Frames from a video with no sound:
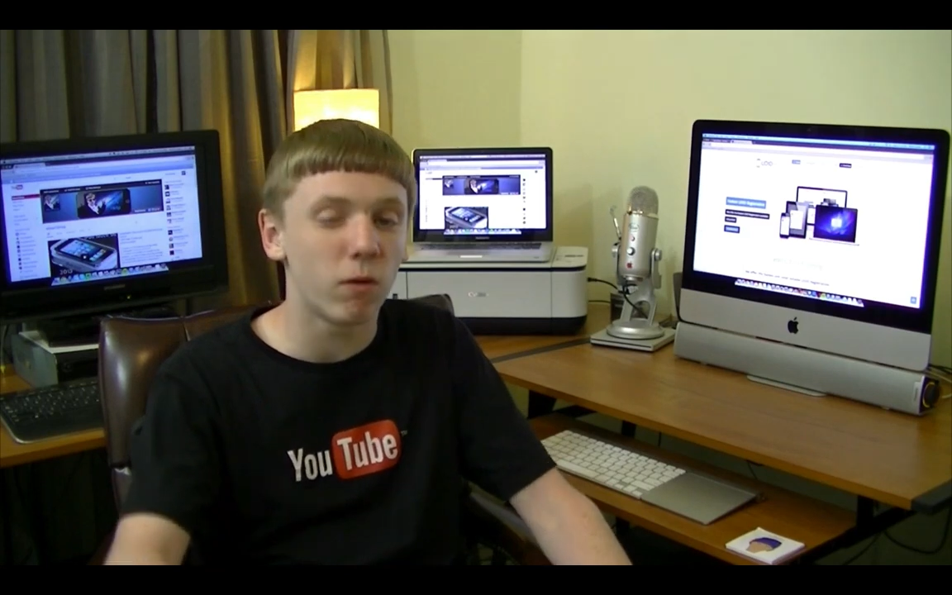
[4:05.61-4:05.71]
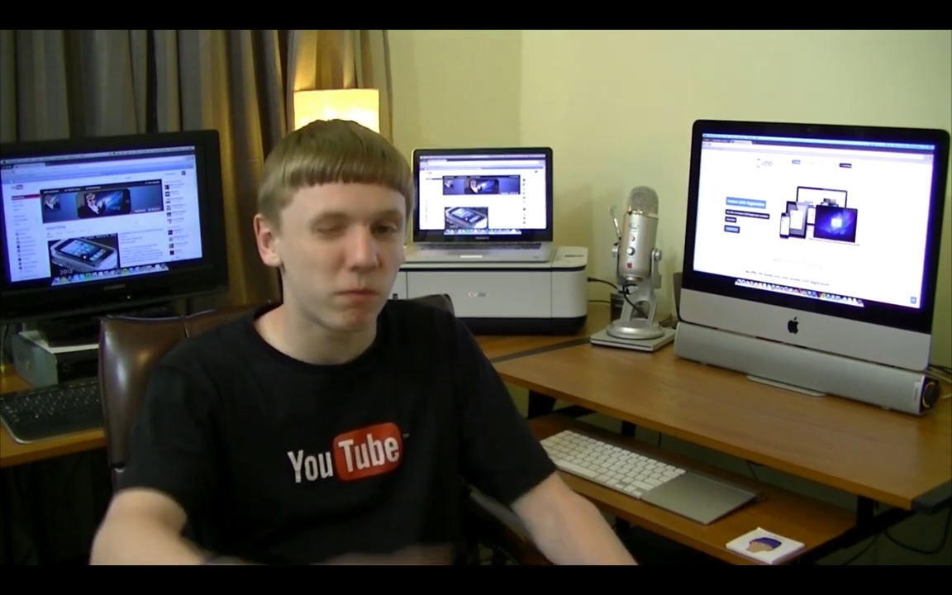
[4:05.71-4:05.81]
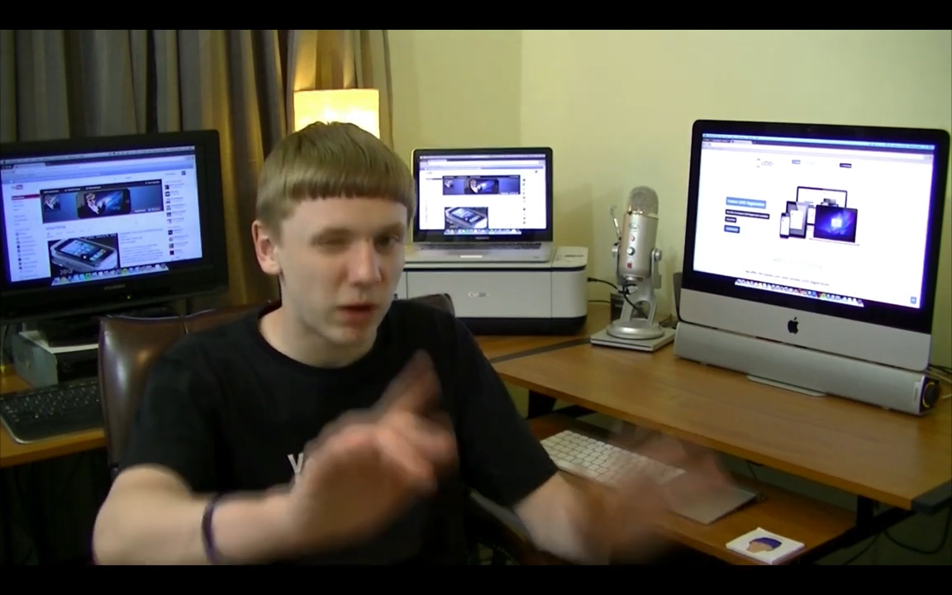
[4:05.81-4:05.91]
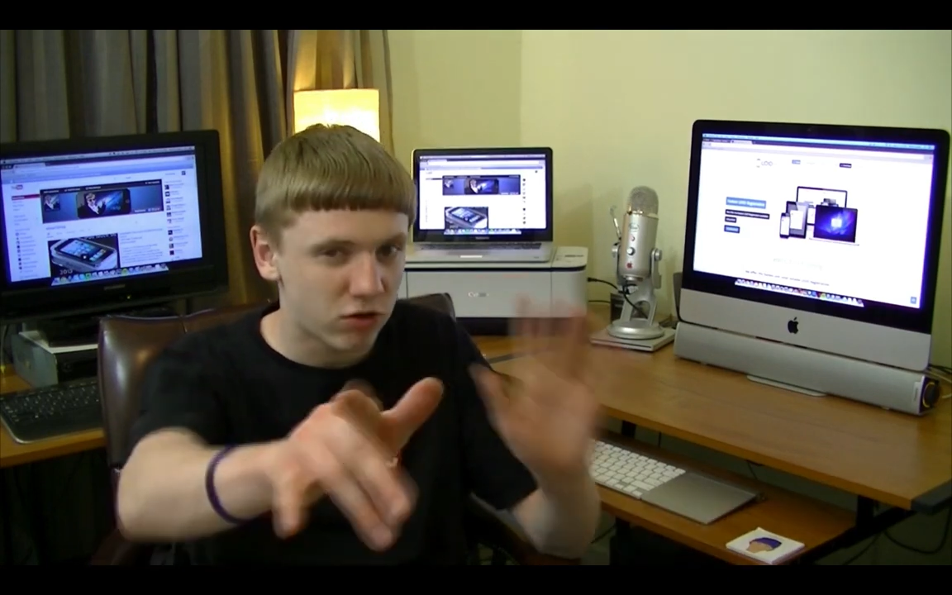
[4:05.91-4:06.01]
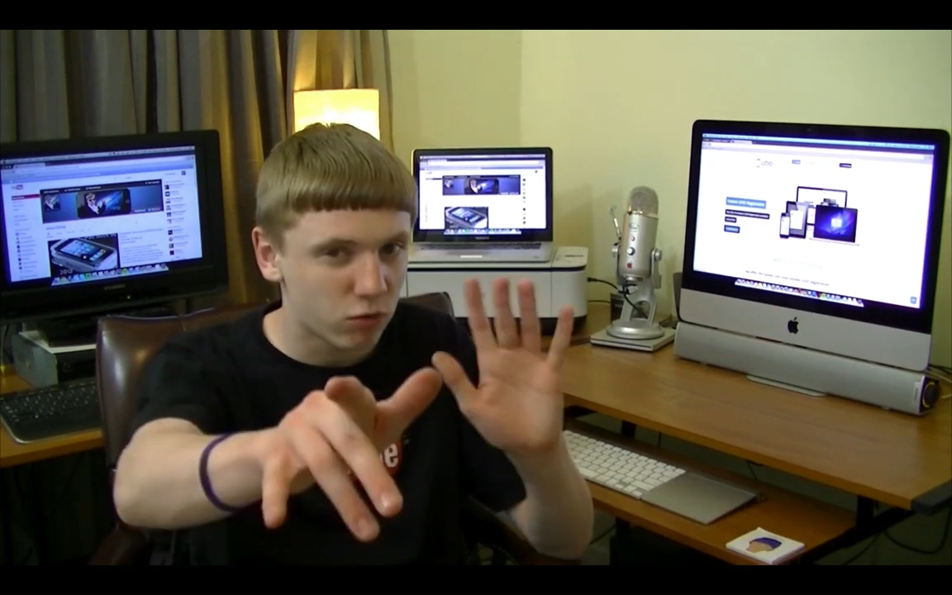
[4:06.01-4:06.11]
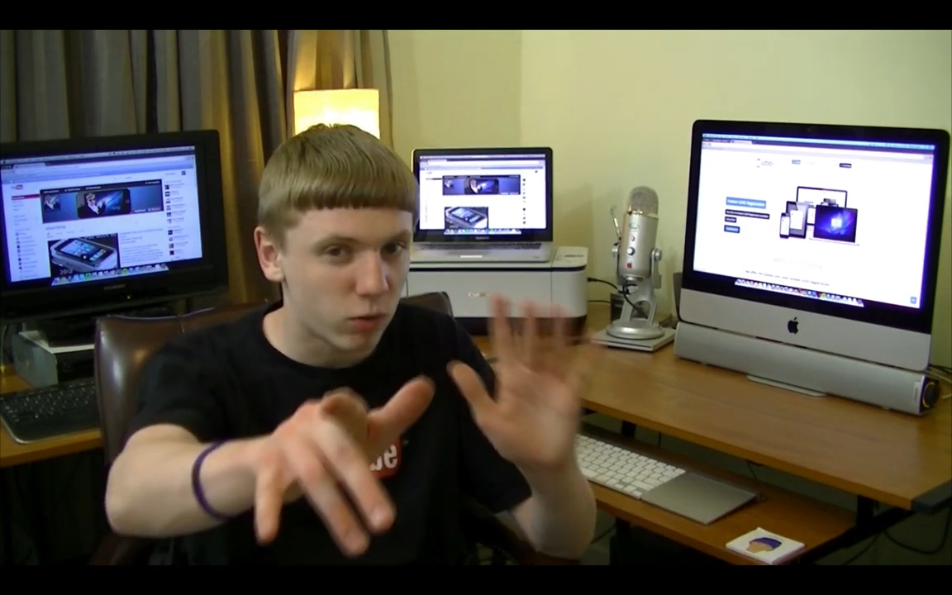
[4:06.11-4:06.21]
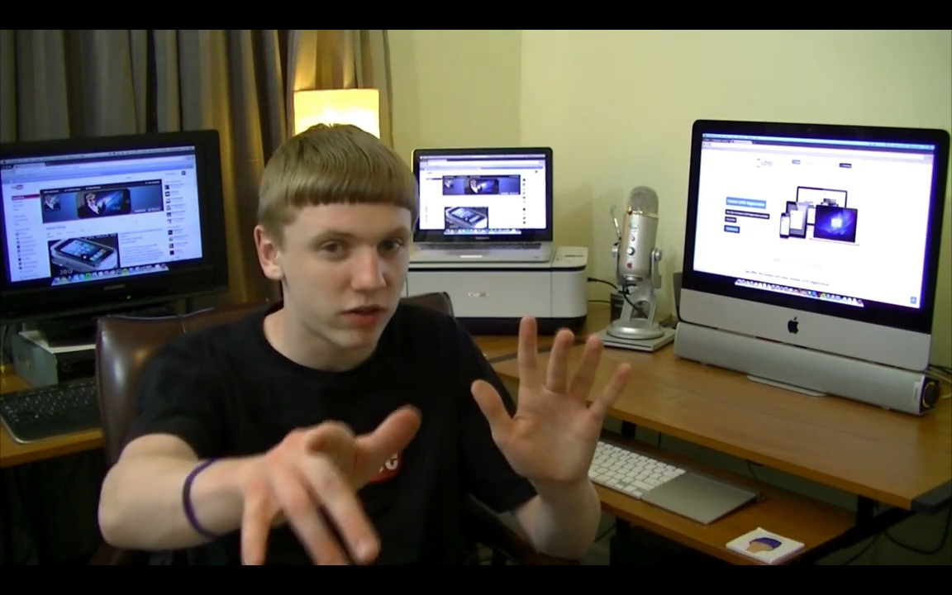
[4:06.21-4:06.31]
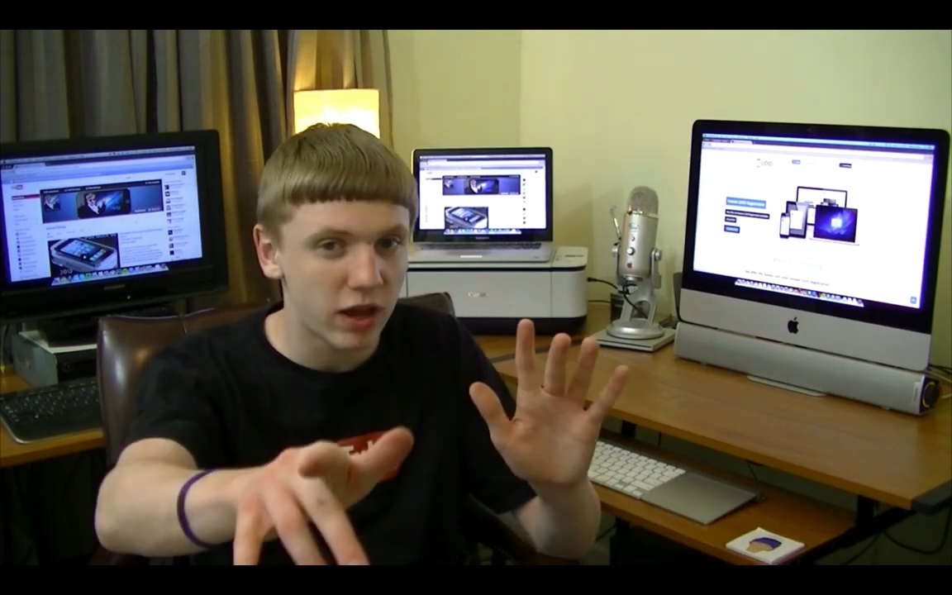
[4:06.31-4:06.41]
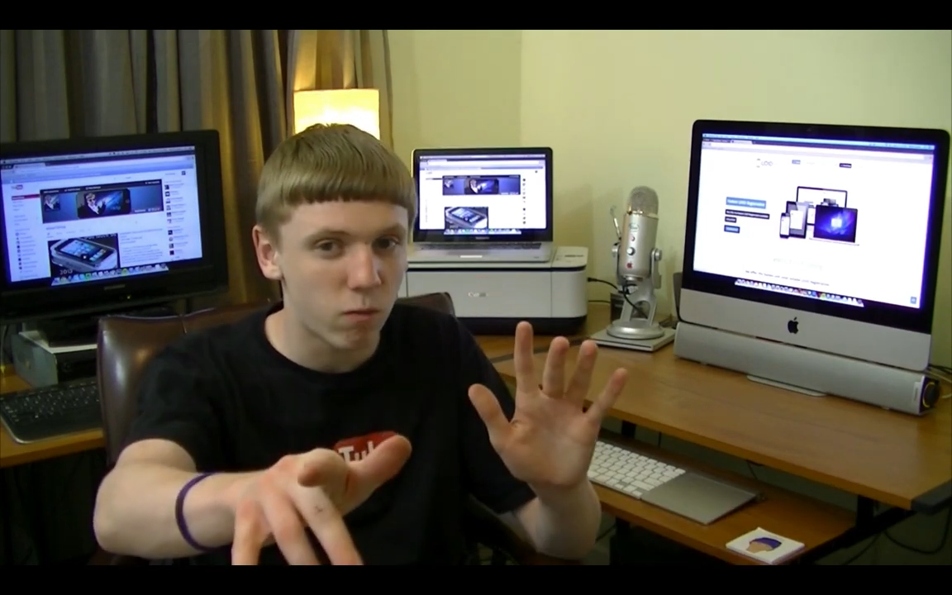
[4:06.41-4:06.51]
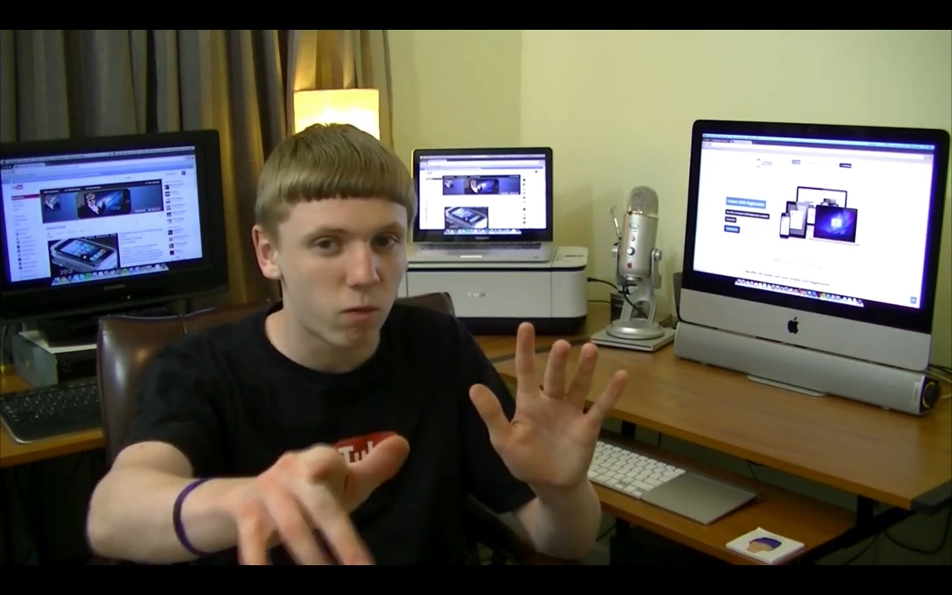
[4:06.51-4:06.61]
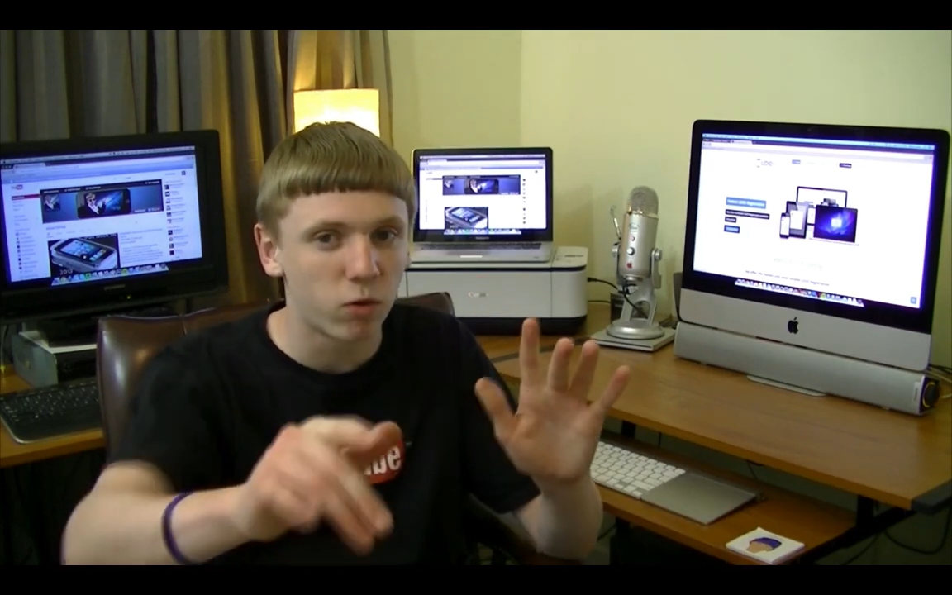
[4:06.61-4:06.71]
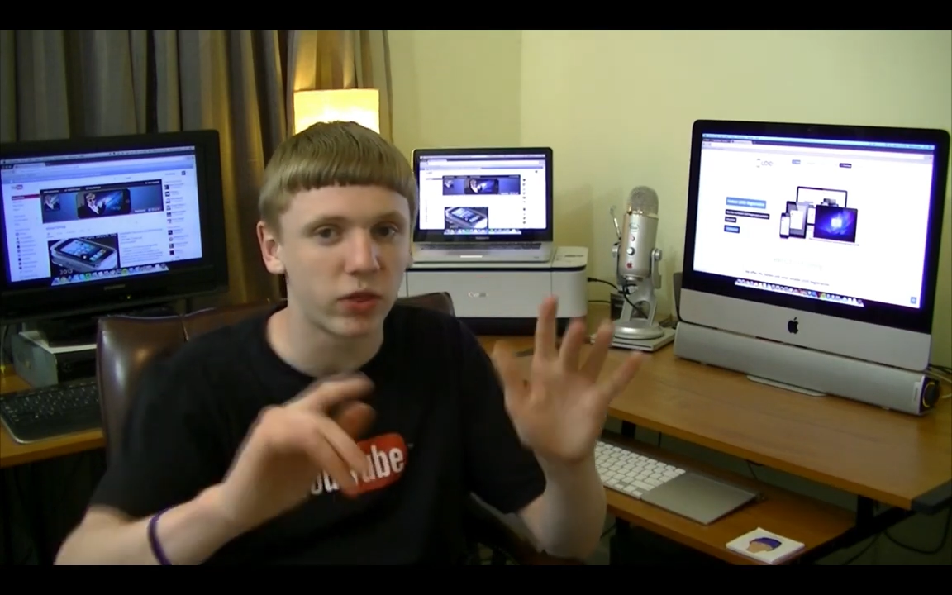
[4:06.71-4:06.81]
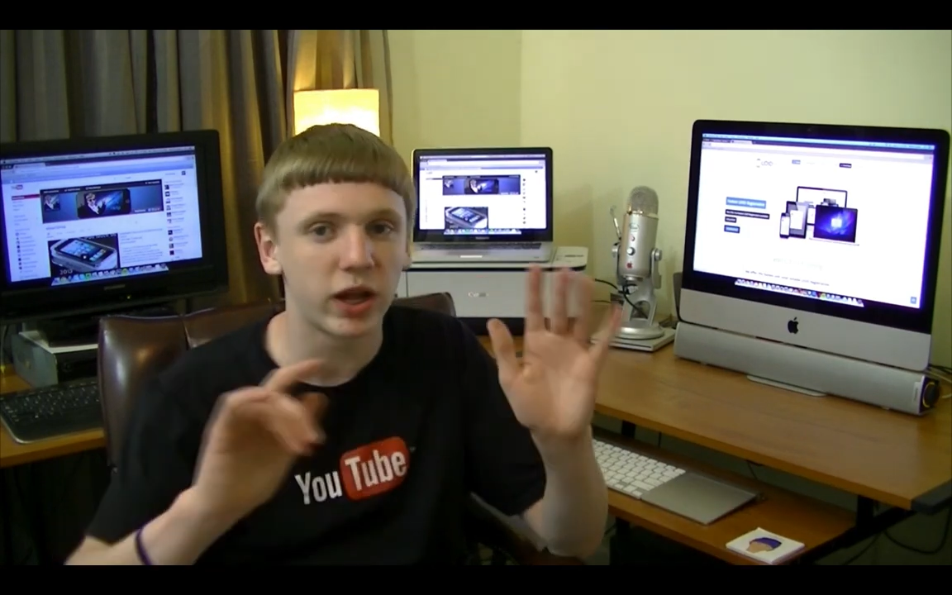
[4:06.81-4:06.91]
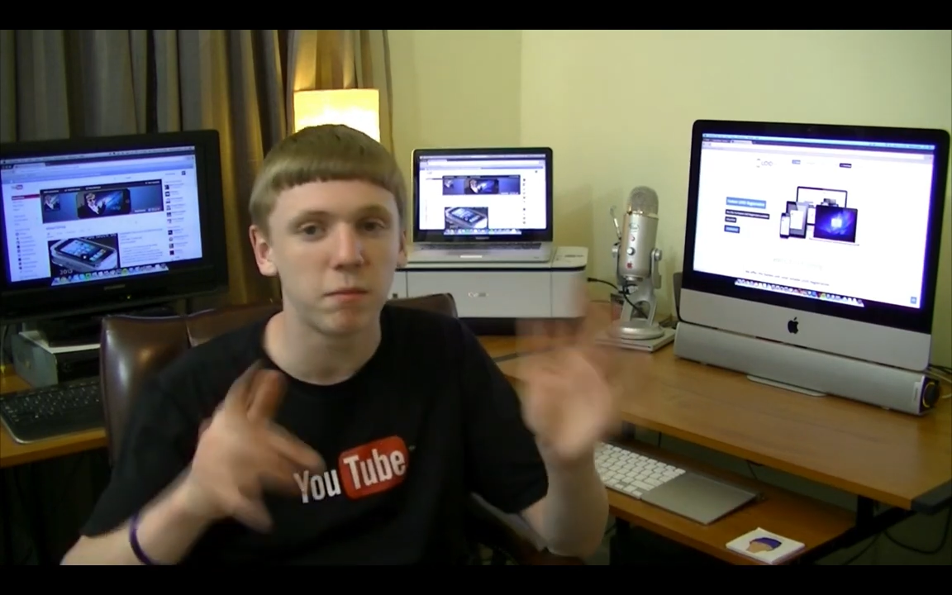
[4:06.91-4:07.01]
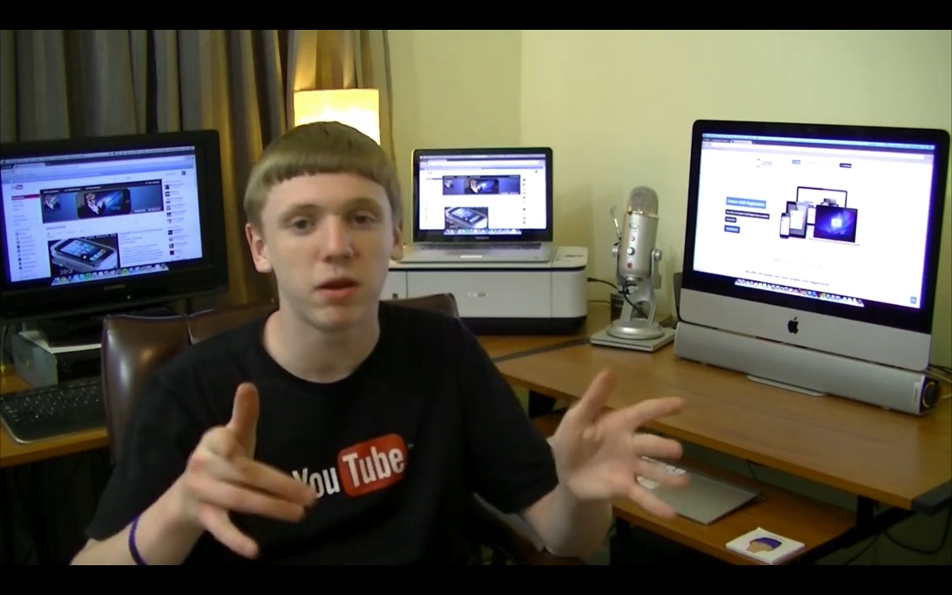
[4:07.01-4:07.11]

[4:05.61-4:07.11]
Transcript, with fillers: oh, I just wanted to add one more thing.